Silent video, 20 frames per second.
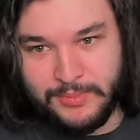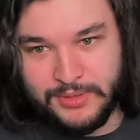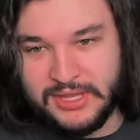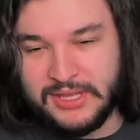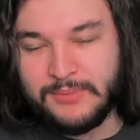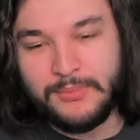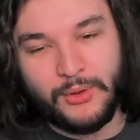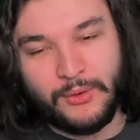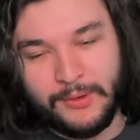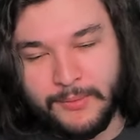But
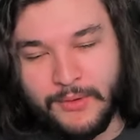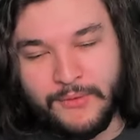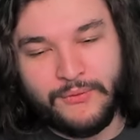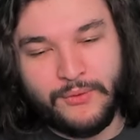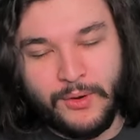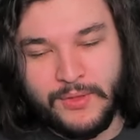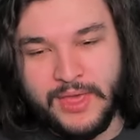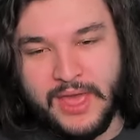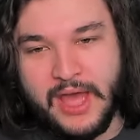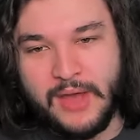the one
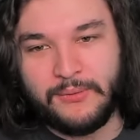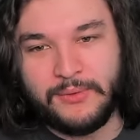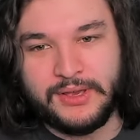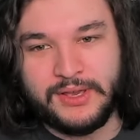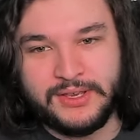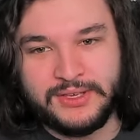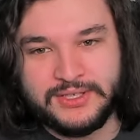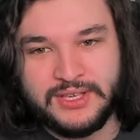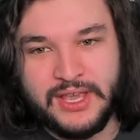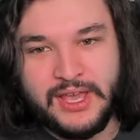before that
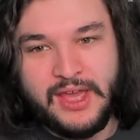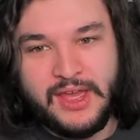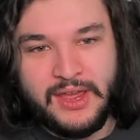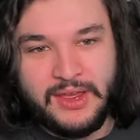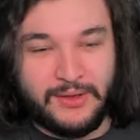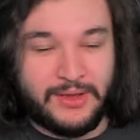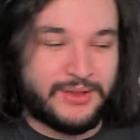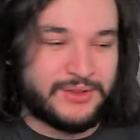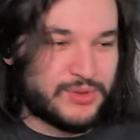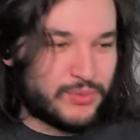was
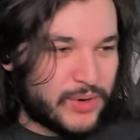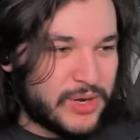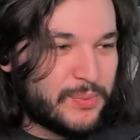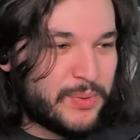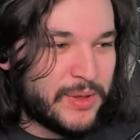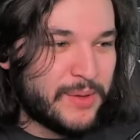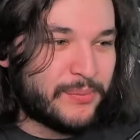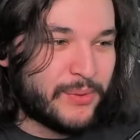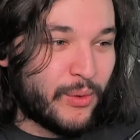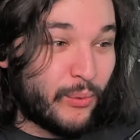it was a
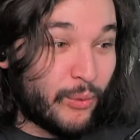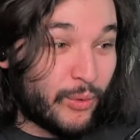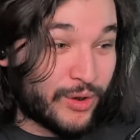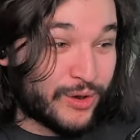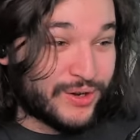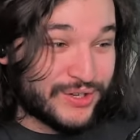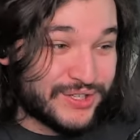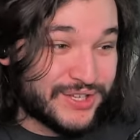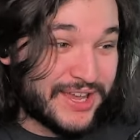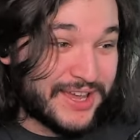repeat, but
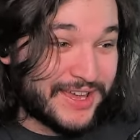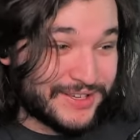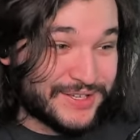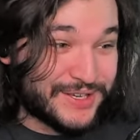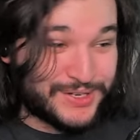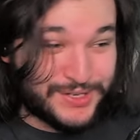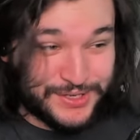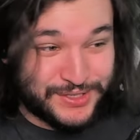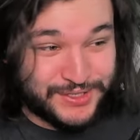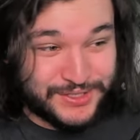worse, I guess
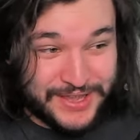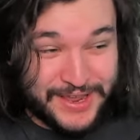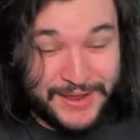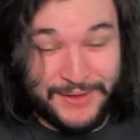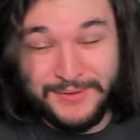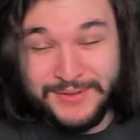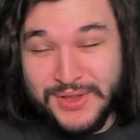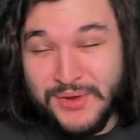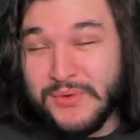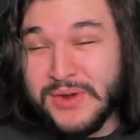I should say. It
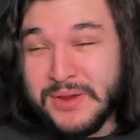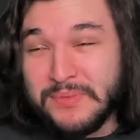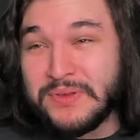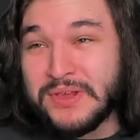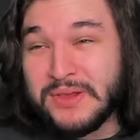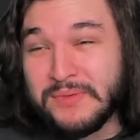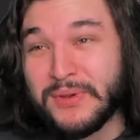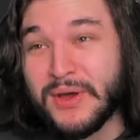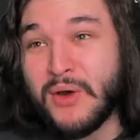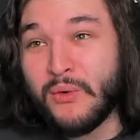was a
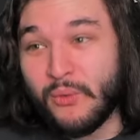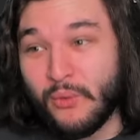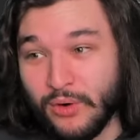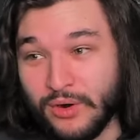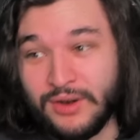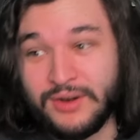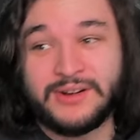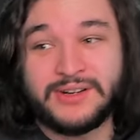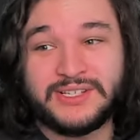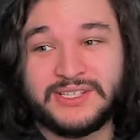repeat, but
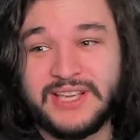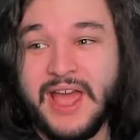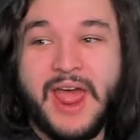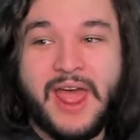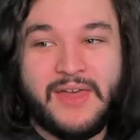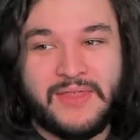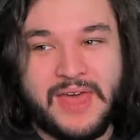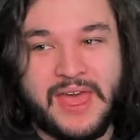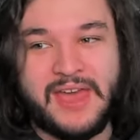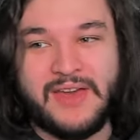worse.
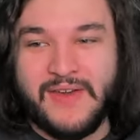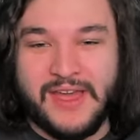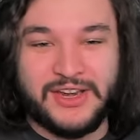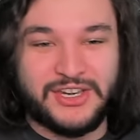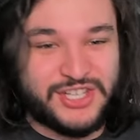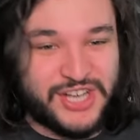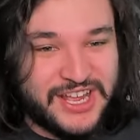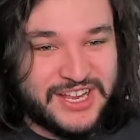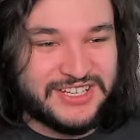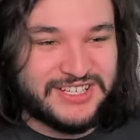They, they
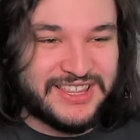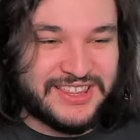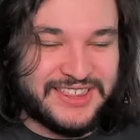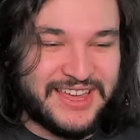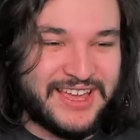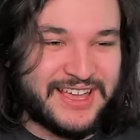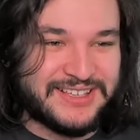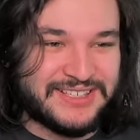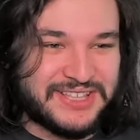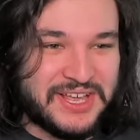changed the
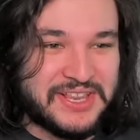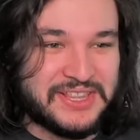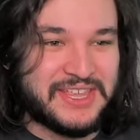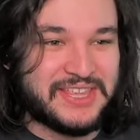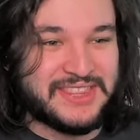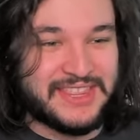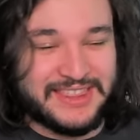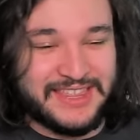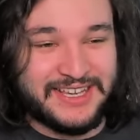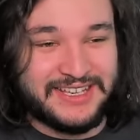things, they
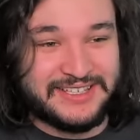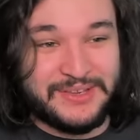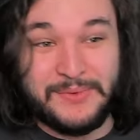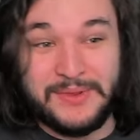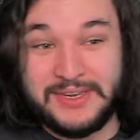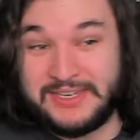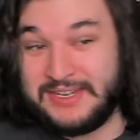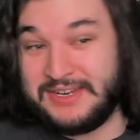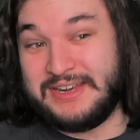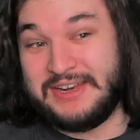did the things that
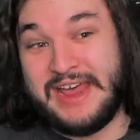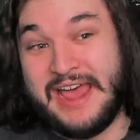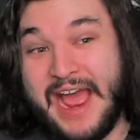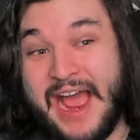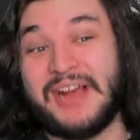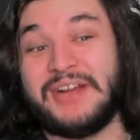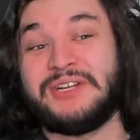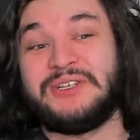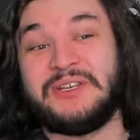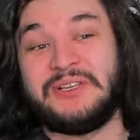we didn't
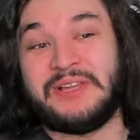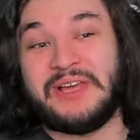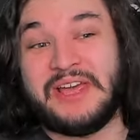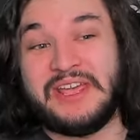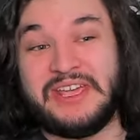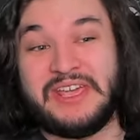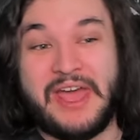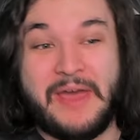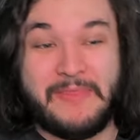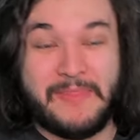actually
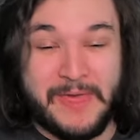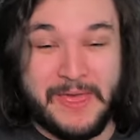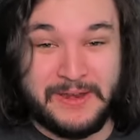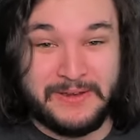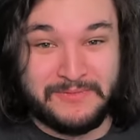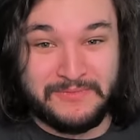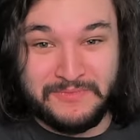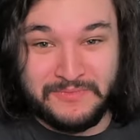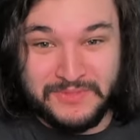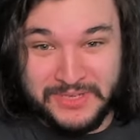like, and
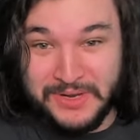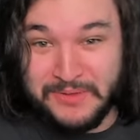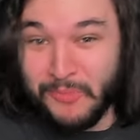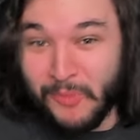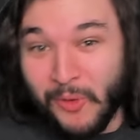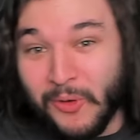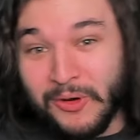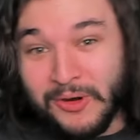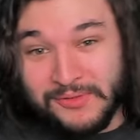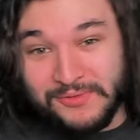then did
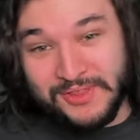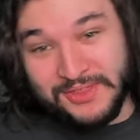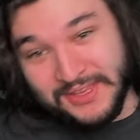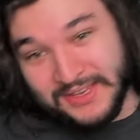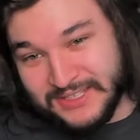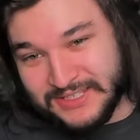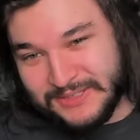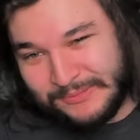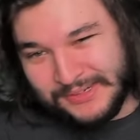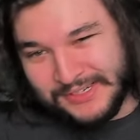more of the
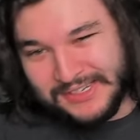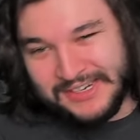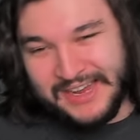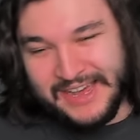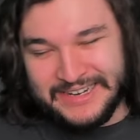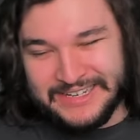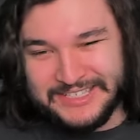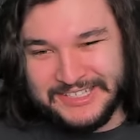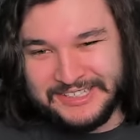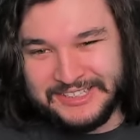things that we didn't
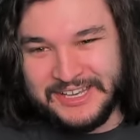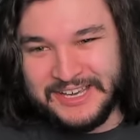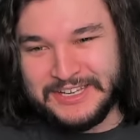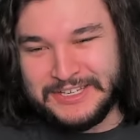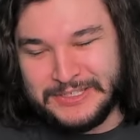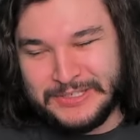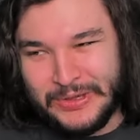actually like.